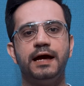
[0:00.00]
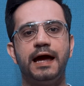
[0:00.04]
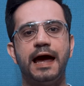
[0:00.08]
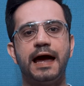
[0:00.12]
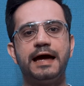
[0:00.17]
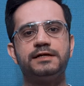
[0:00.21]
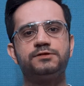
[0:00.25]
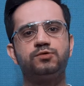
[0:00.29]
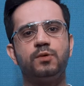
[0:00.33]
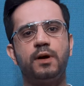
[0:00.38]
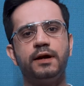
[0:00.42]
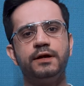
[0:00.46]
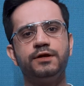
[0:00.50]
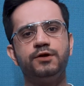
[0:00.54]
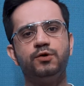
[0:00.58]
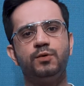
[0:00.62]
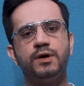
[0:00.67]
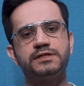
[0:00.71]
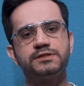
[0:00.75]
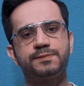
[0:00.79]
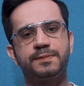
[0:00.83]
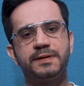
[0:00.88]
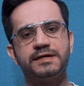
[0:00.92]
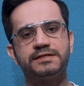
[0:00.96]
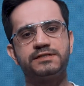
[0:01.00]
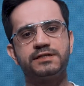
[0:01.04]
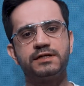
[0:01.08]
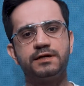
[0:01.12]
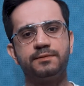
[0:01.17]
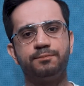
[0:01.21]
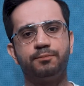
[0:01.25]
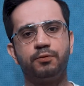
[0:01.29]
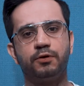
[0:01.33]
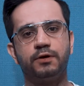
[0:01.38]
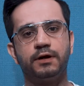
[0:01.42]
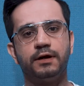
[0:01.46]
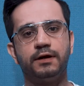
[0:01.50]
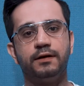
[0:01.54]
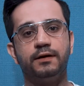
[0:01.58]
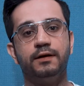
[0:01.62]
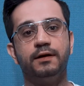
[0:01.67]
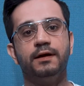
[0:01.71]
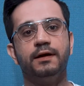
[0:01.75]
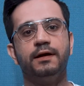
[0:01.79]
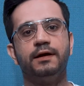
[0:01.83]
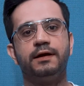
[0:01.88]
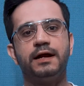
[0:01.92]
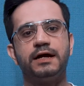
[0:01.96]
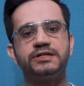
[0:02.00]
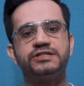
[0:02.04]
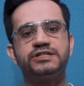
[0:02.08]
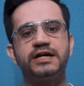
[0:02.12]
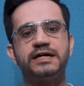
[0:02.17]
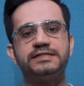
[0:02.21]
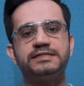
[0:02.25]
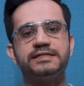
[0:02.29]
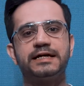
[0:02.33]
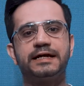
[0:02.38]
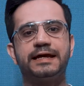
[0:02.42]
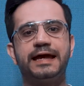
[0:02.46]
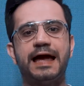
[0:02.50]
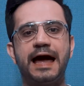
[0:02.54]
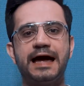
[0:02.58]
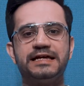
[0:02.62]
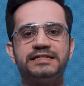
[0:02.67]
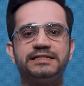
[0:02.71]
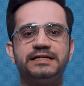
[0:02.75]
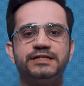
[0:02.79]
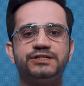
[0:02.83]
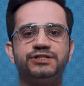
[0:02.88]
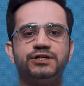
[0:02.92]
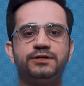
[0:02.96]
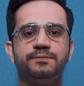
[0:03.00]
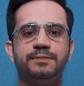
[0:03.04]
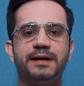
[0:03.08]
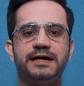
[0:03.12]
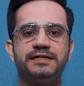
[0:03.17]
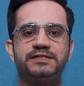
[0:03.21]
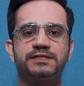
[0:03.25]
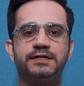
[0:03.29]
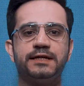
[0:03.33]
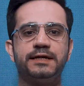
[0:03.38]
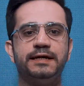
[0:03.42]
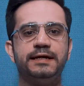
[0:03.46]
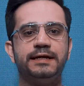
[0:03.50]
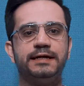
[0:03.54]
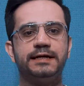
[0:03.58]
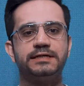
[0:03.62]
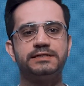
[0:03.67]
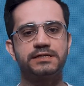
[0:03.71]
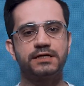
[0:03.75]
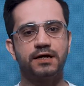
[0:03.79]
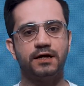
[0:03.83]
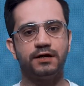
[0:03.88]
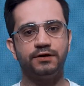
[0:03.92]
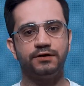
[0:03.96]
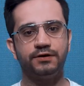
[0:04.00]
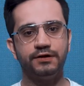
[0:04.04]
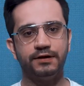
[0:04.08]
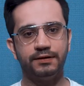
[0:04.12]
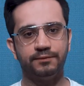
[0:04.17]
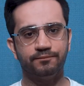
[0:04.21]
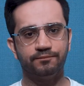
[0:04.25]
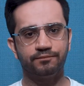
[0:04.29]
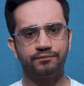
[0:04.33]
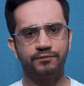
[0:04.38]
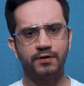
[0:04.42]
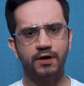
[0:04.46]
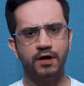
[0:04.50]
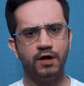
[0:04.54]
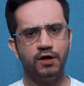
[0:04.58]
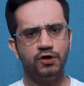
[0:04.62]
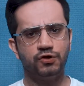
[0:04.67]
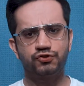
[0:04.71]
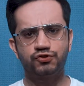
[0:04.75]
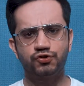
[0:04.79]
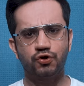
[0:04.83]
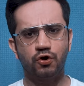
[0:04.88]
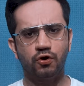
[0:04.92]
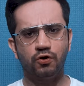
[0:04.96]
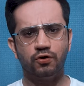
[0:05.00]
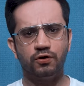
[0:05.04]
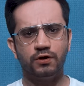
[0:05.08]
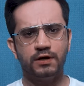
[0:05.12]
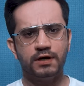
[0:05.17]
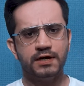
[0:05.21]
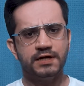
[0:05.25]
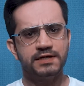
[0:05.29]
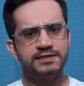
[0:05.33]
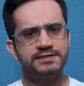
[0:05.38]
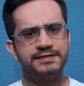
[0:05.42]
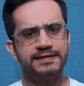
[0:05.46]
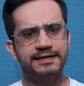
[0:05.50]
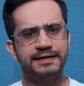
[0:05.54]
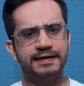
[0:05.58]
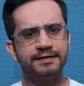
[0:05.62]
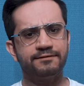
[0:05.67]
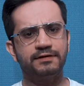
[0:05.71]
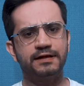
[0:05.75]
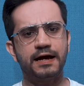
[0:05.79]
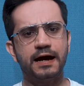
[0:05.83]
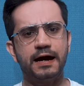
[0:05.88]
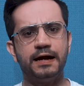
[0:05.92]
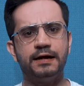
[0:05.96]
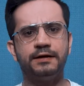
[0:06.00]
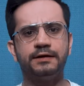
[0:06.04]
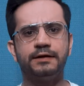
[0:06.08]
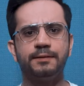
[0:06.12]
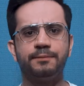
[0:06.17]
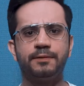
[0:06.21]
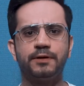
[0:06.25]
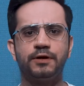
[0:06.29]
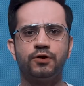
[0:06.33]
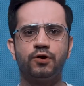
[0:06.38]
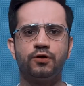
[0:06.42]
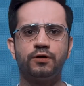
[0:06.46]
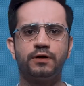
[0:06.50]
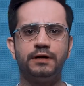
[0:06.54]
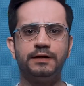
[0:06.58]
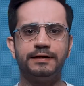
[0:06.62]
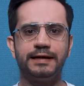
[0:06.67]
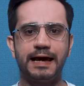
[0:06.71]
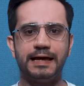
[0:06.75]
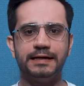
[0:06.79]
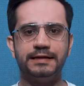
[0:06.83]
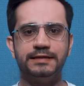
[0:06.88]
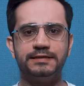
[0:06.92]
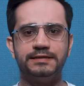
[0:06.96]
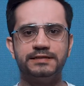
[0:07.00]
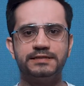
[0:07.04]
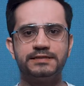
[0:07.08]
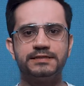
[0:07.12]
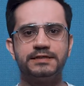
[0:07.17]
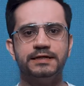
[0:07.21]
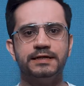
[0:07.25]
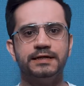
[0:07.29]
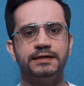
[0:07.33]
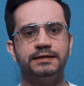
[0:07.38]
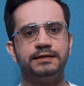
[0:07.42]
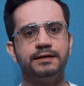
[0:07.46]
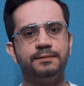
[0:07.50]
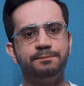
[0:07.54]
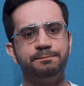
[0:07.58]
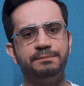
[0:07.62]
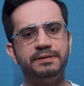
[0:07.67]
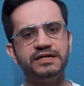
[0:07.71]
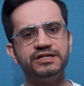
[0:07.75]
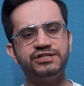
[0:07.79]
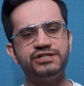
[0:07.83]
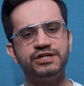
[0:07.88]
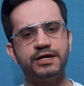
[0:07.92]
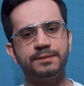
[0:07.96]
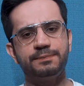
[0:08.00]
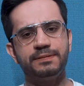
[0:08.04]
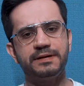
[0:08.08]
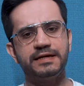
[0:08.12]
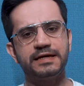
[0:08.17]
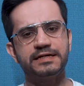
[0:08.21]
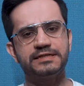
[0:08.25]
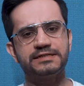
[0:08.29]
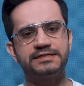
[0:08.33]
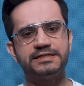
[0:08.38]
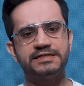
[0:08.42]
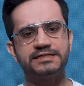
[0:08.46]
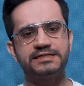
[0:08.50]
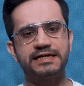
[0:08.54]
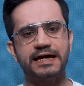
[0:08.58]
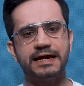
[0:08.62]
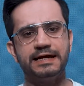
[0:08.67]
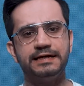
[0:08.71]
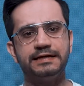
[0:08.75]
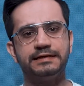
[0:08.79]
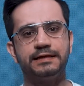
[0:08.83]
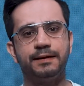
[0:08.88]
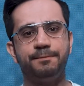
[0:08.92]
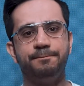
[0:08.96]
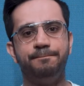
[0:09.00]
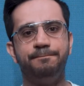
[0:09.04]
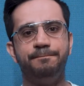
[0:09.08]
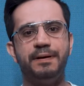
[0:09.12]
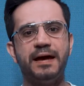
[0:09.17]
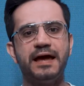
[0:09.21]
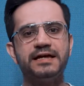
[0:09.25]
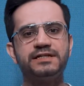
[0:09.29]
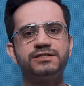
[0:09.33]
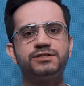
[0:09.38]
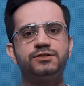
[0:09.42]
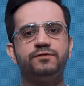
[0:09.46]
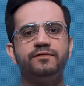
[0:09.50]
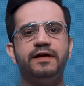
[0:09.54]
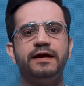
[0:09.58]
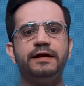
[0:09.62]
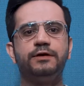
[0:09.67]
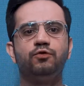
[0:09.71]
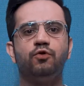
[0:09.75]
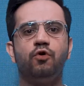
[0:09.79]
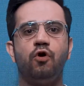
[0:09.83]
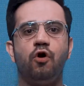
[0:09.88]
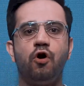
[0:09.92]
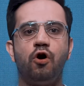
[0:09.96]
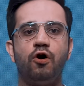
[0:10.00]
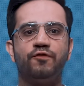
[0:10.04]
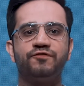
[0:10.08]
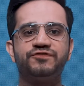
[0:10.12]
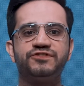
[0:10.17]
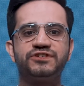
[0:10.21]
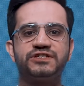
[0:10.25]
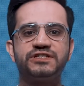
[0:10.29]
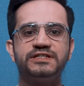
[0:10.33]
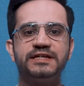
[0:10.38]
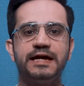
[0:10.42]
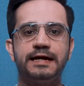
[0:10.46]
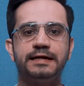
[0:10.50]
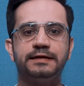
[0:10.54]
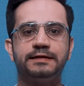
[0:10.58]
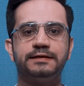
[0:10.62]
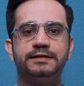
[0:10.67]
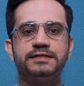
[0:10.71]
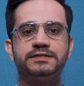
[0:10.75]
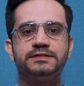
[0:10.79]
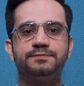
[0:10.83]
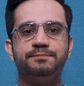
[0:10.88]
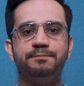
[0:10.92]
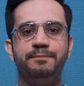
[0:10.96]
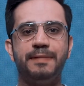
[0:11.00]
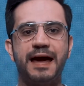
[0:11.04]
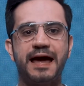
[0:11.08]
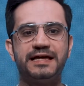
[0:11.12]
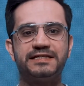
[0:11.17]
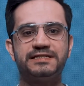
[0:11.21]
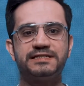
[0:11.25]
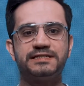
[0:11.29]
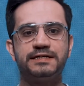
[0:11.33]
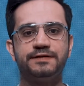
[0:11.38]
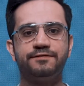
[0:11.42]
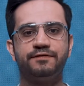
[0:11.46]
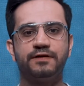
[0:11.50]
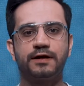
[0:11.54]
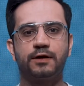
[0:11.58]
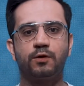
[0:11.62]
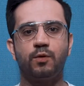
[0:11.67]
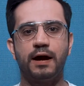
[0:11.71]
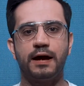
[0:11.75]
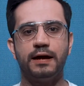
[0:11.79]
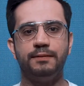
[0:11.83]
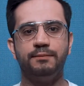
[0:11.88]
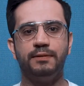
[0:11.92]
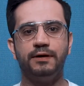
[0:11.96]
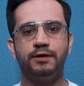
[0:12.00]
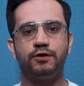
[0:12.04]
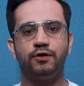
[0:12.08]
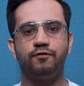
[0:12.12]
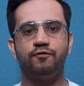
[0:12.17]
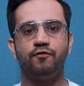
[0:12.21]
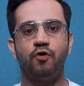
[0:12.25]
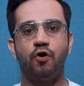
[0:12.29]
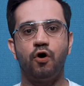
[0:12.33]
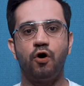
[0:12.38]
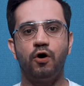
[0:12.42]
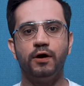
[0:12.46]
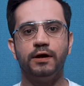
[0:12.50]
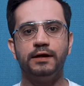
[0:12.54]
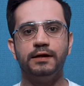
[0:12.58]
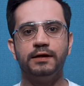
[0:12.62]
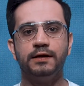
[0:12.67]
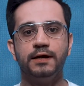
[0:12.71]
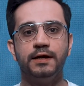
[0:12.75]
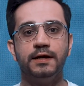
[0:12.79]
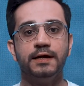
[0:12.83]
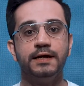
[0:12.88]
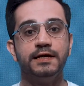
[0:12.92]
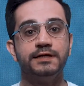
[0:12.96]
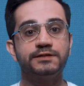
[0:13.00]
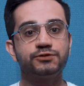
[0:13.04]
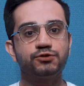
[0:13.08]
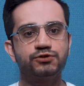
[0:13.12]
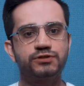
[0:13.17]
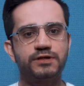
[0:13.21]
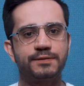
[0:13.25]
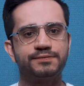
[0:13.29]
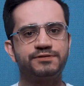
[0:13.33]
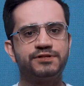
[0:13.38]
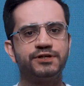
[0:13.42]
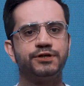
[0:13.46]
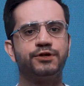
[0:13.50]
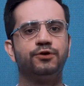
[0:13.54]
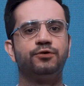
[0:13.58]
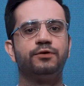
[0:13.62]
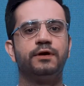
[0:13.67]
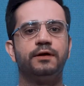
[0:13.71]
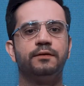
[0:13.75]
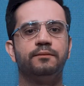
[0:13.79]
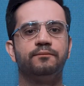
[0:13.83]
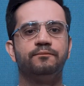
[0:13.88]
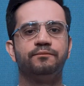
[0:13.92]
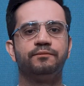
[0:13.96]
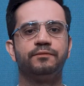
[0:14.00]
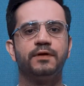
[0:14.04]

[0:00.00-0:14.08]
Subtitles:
As one US president put it, Russia is a gas station masquerading as a country. So, sticking with our entrepreneurial talents, the BJP has decided the best way to offset this massive requirement of oil is to substitute it.